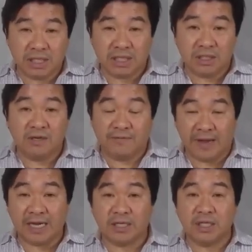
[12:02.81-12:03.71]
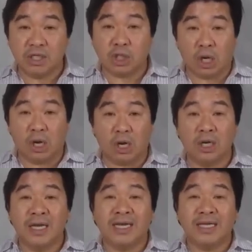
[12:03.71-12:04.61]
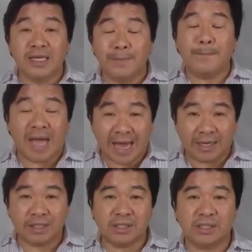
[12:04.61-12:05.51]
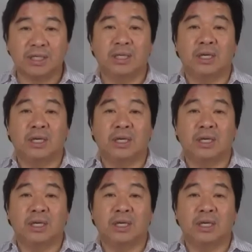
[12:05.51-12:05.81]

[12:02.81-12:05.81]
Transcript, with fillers: In fact, these are impacts